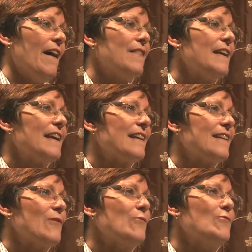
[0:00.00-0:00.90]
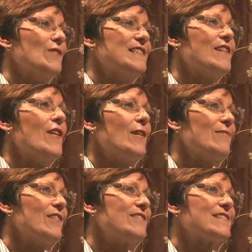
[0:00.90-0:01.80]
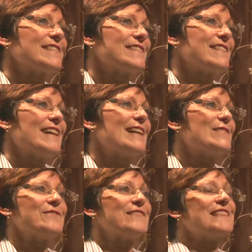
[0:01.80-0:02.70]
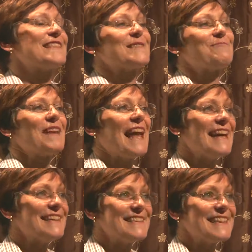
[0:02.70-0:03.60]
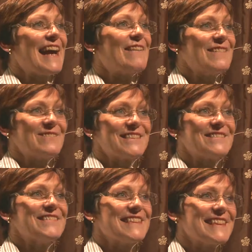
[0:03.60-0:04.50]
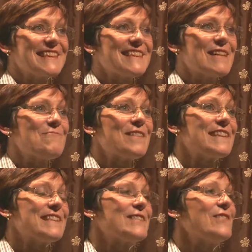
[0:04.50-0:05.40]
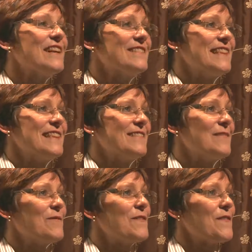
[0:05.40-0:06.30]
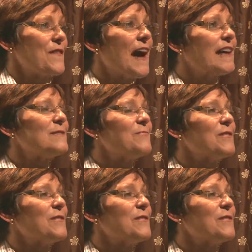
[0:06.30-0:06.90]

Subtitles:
I think all the time God had all this planned, how he was organising it, because not only that,